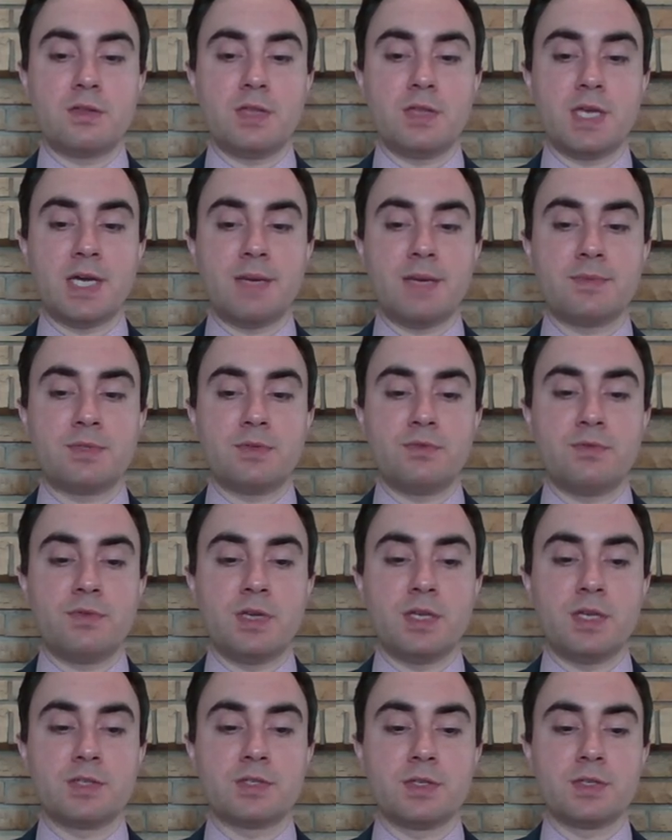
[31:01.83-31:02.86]
the
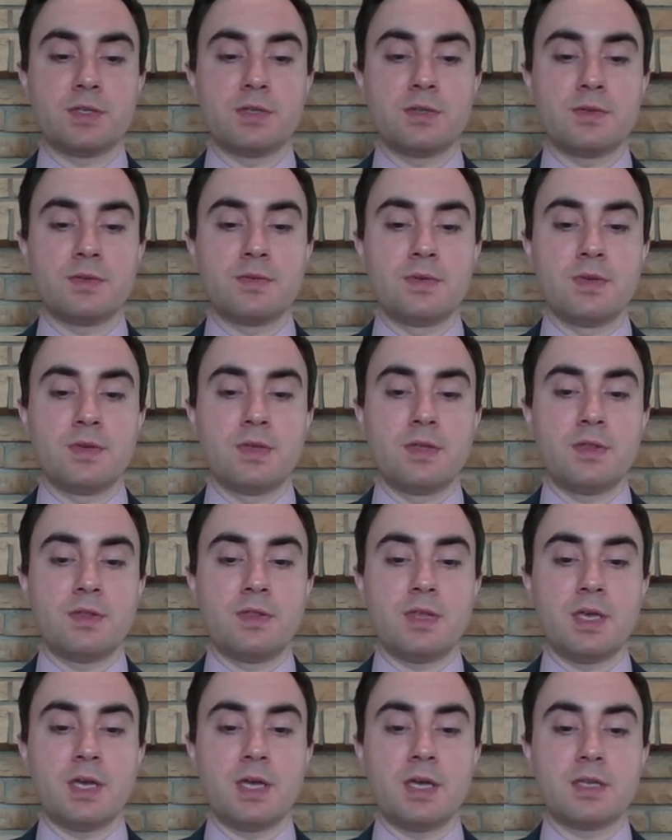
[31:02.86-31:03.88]
observation
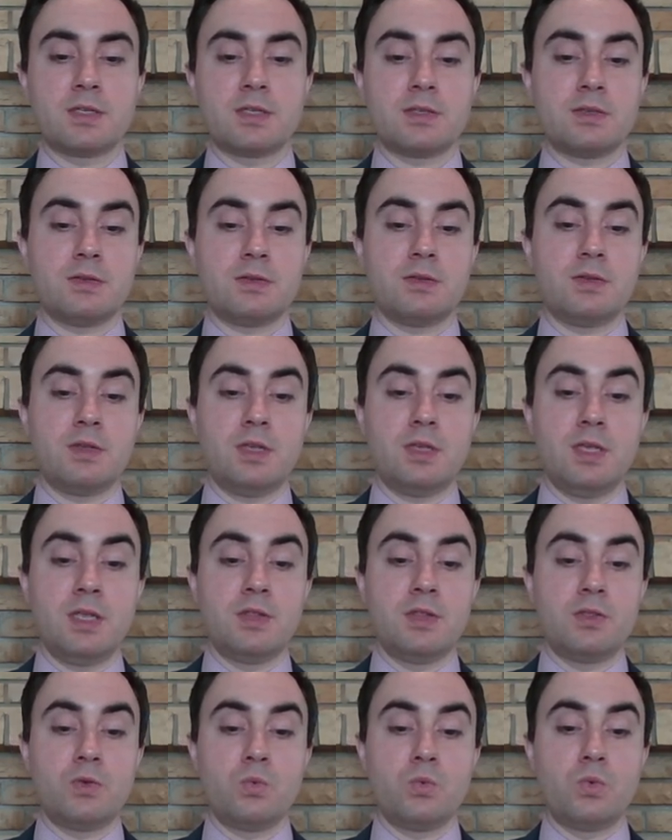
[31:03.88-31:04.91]
that
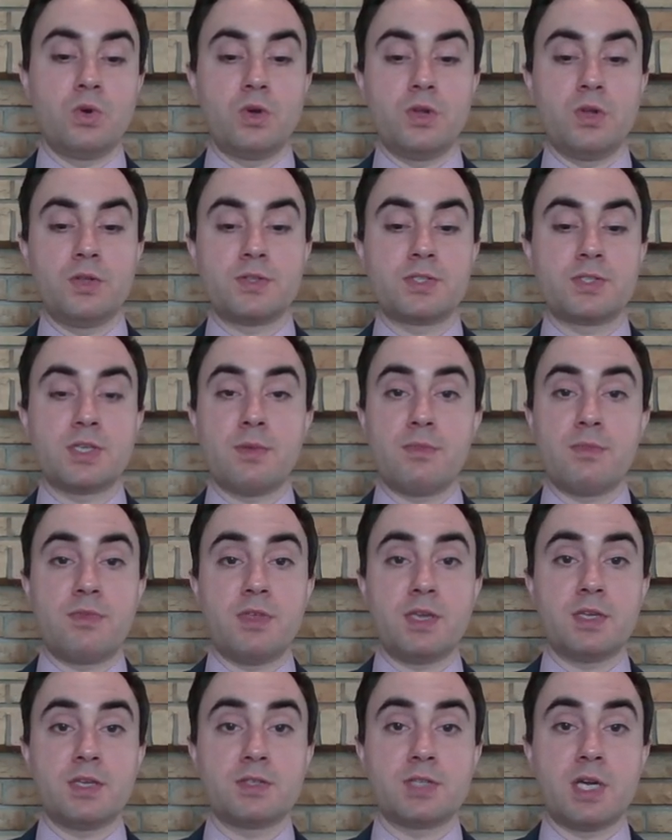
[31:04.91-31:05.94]
in the world some
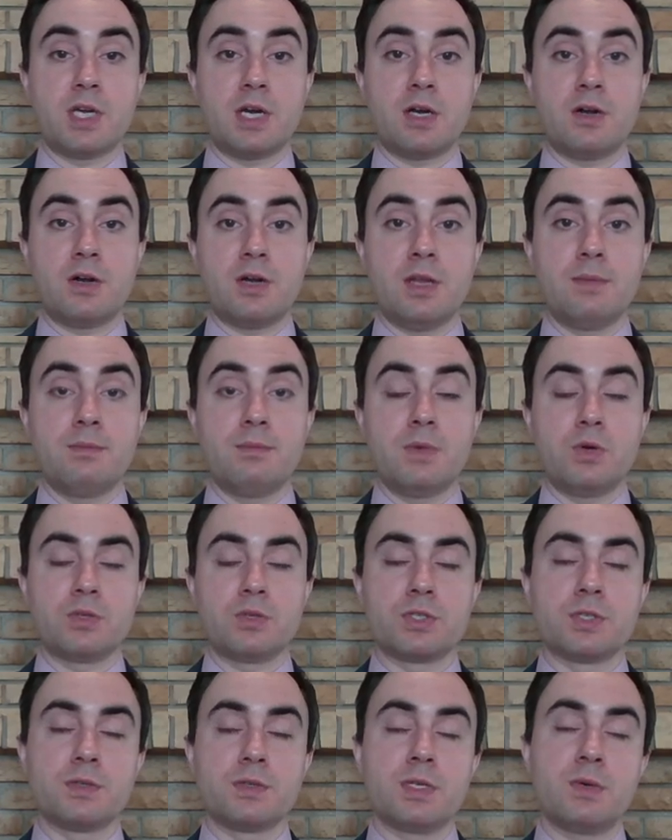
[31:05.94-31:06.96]
things are in
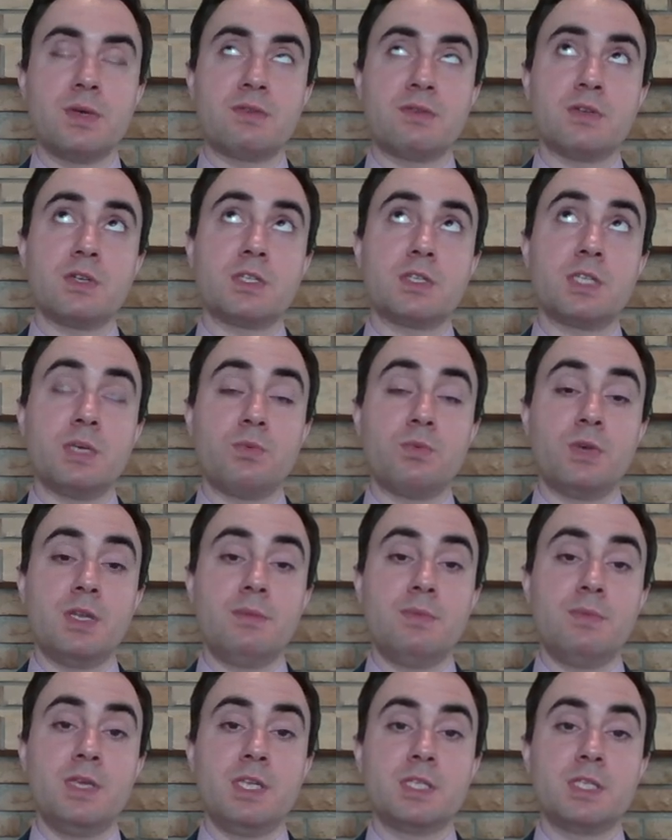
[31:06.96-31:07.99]
motion. Now we have to understand what he
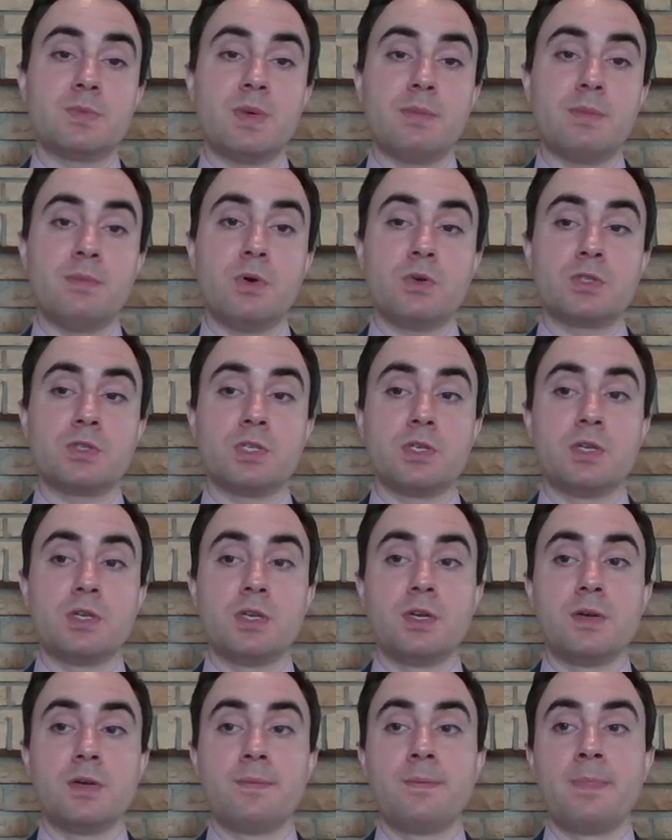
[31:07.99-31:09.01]
means by motion
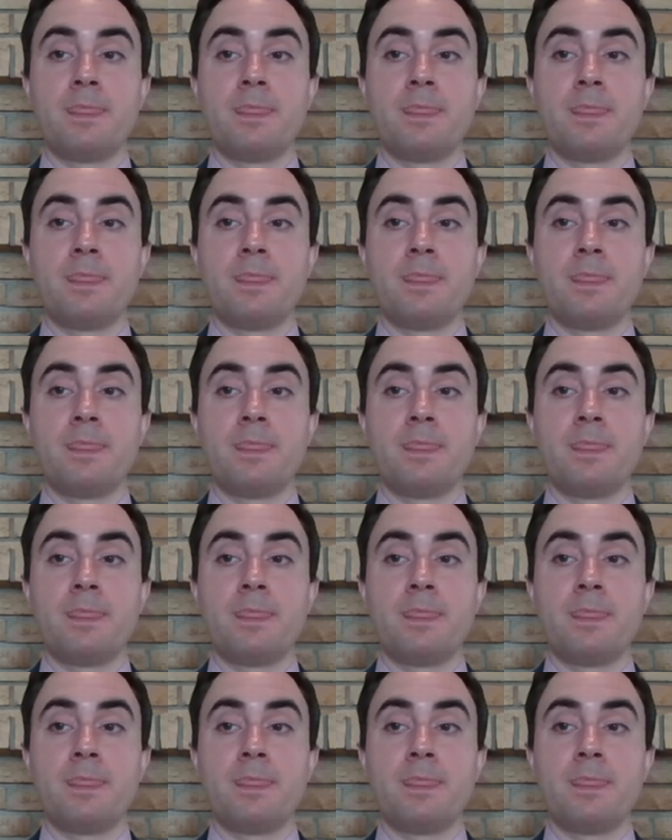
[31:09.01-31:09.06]
here.